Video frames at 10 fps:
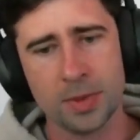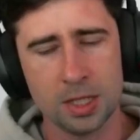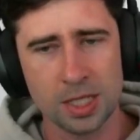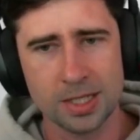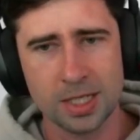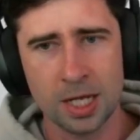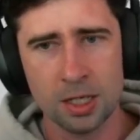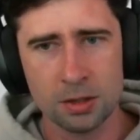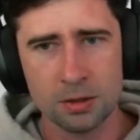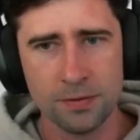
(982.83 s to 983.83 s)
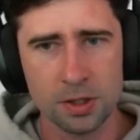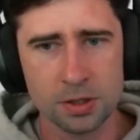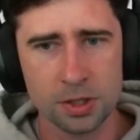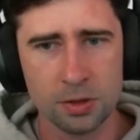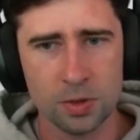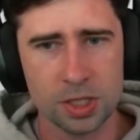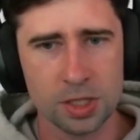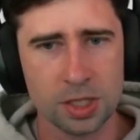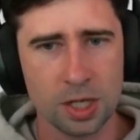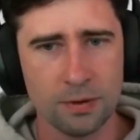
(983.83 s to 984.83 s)
Titania on the final turn, which
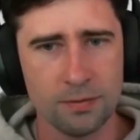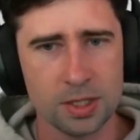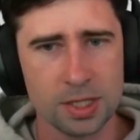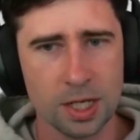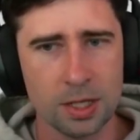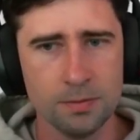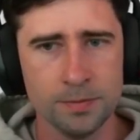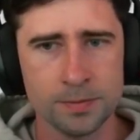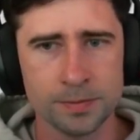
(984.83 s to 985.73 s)
is kind of insane.